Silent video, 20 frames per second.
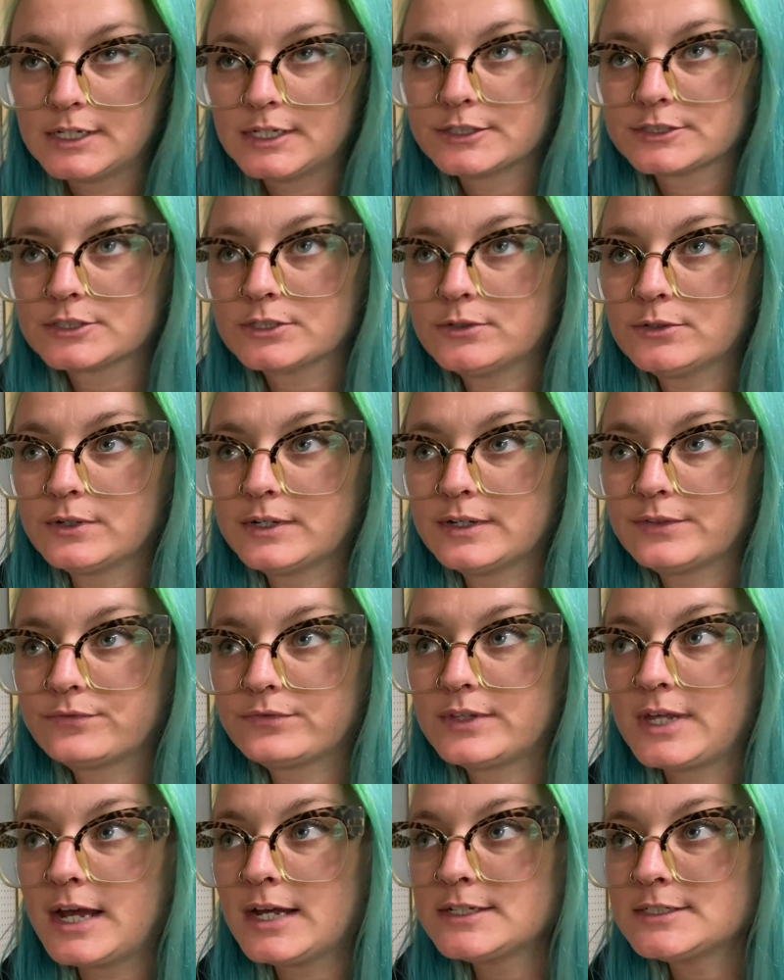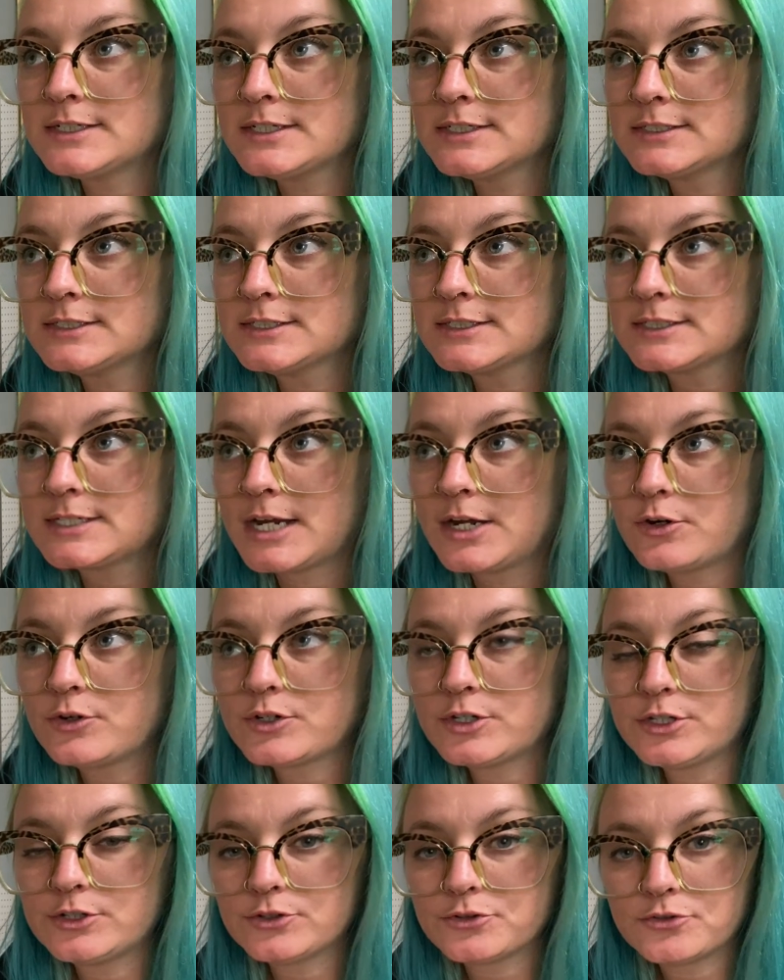So if that doesn't tell
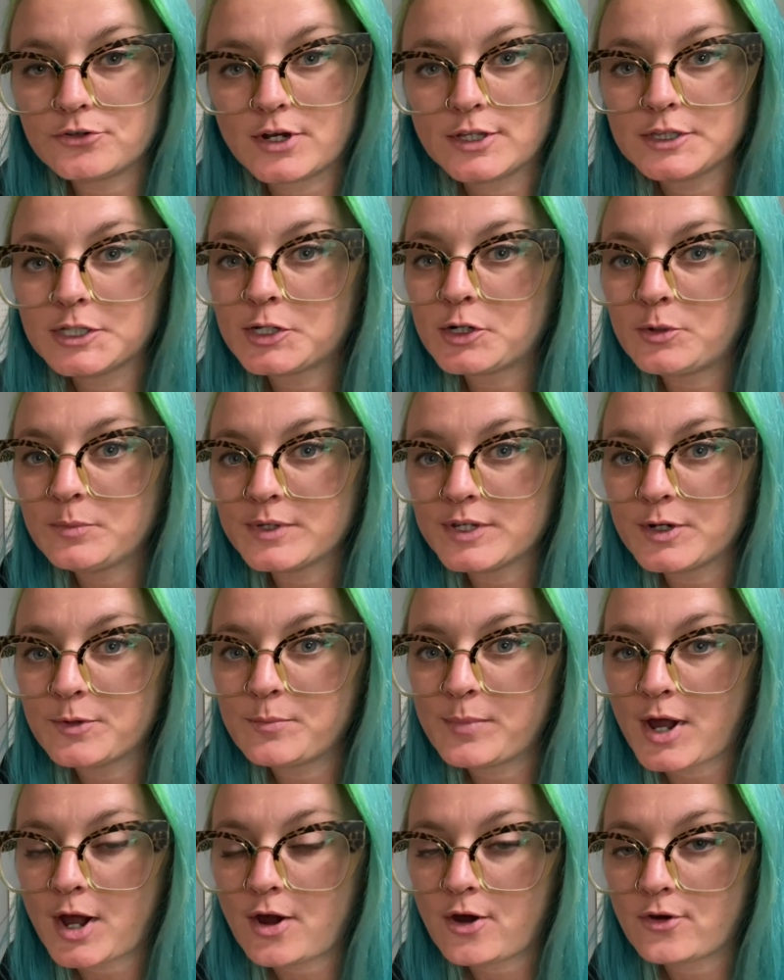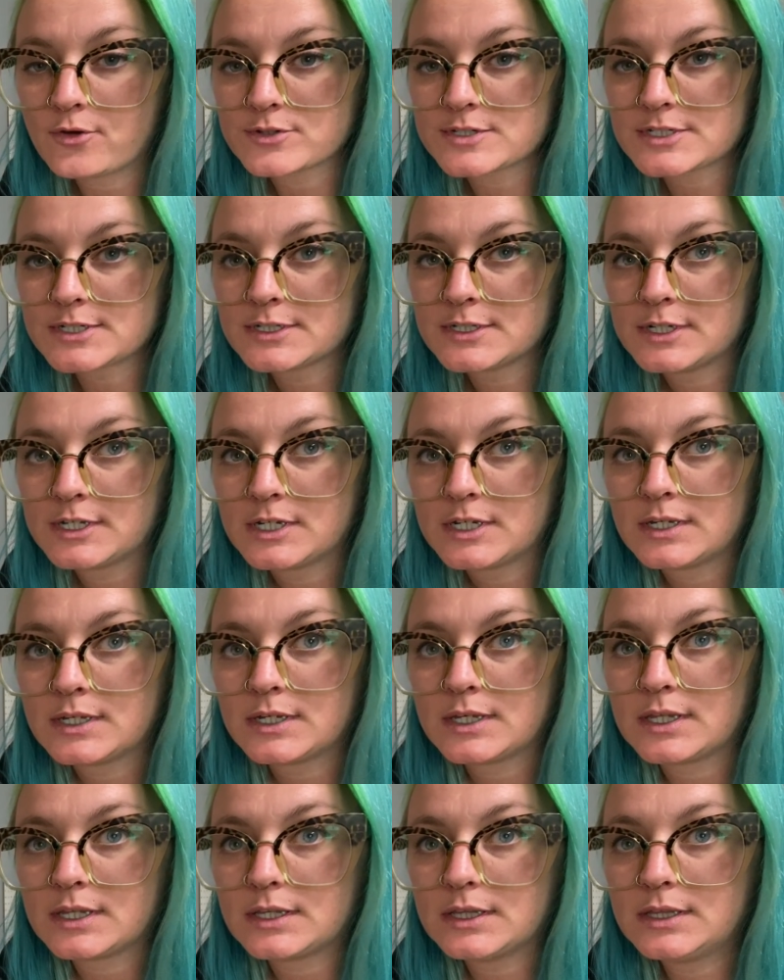you a little bit about
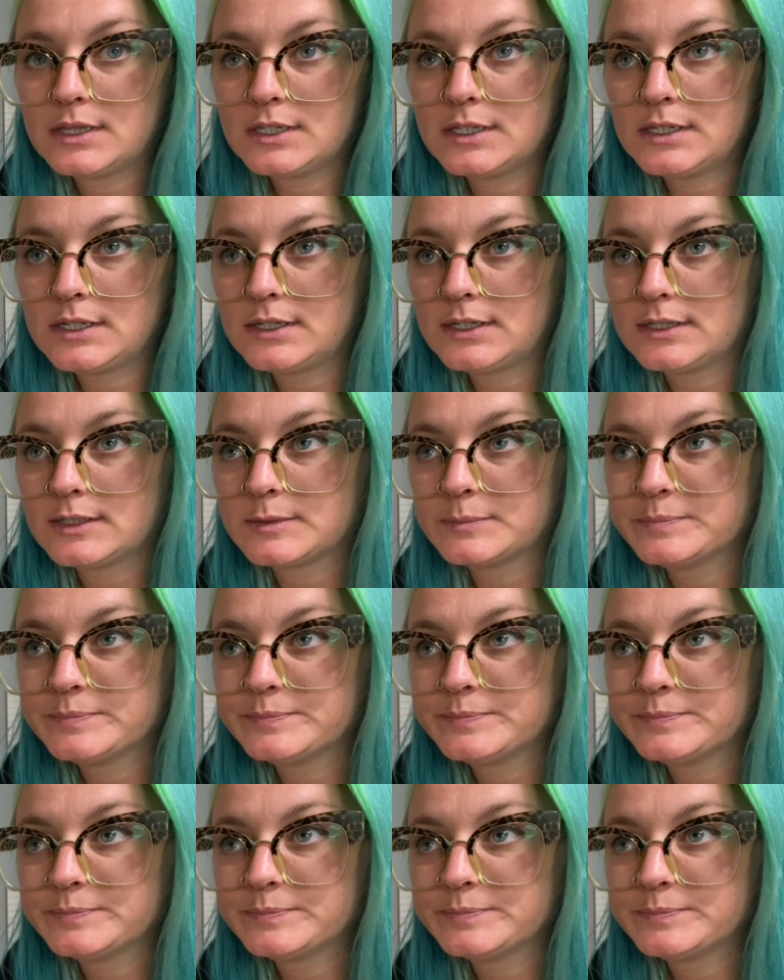the